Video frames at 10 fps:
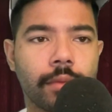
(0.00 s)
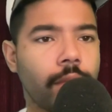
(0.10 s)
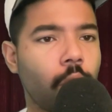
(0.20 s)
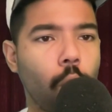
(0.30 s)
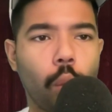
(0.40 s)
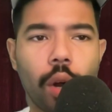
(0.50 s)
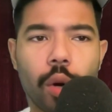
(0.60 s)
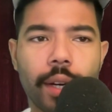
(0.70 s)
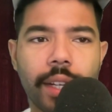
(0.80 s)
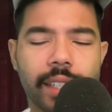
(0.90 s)
What are we
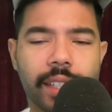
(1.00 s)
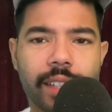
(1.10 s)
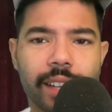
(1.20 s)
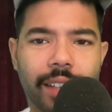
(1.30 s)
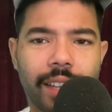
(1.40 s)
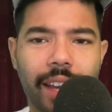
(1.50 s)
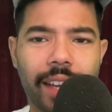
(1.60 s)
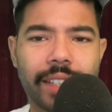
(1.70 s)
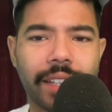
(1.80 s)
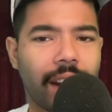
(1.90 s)
discussing on
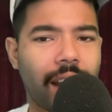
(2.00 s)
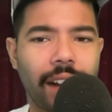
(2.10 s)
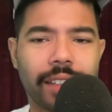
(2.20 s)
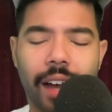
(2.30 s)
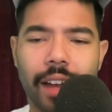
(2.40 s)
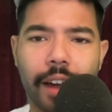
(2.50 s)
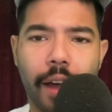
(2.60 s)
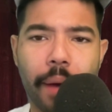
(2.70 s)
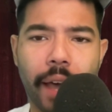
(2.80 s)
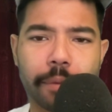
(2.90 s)
today's Locked On
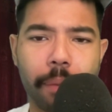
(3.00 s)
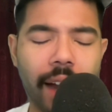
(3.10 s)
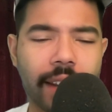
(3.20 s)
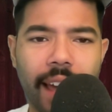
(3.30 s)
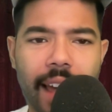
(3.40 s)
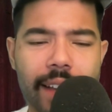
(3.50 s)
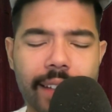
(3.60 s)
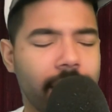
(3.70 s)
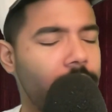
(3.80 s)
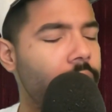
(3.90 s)
Diamondbacks
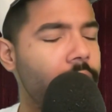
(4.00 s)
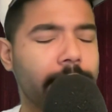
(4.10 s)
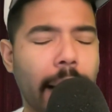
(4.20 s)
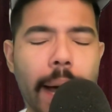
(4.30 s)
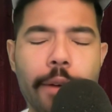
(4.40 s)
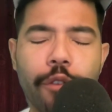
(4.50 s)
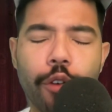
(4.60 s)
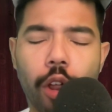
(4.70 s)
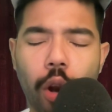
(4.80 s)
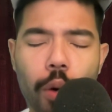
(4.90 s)
podcast? Time for
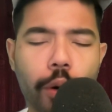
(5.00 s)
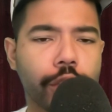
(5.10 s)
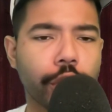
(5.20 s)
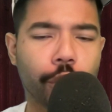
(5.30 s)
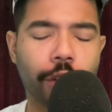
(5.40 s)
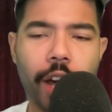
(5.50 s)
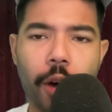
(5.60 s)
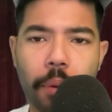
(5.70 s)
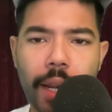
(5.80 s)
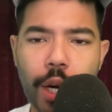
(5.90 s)
the Lourdes
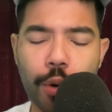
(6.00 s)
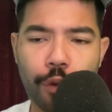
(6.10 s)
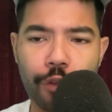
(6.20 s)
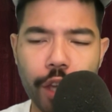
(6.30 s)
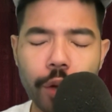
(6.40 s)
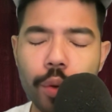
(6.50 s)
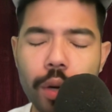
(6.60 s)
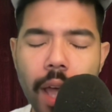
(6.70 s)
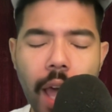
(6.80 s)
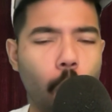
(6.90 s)
Gurriel player
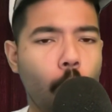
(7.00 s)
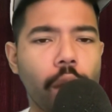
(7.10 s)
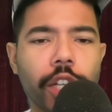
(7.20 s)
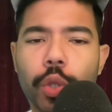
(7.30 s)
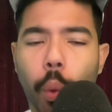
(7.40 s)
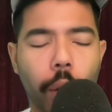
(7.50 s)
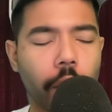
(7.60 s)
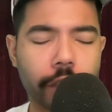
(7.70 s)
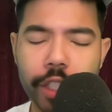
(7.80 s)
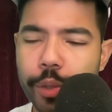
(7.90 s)
review, and which
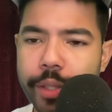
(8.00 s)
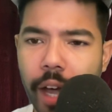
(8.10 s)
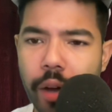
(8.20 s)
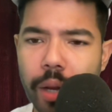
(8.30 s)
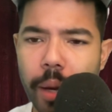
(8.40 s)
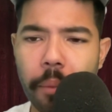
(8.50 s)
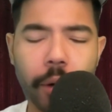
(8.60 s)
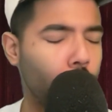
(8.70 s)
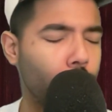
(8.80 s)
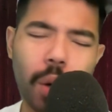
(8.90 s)
World Series outcome
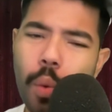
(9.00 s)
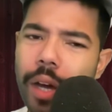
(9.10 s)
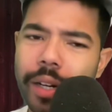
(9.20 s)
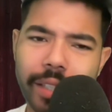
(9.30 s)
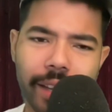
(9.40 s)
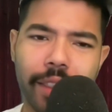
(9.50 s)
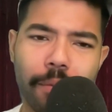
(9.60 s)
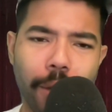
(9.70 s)
do we want to see the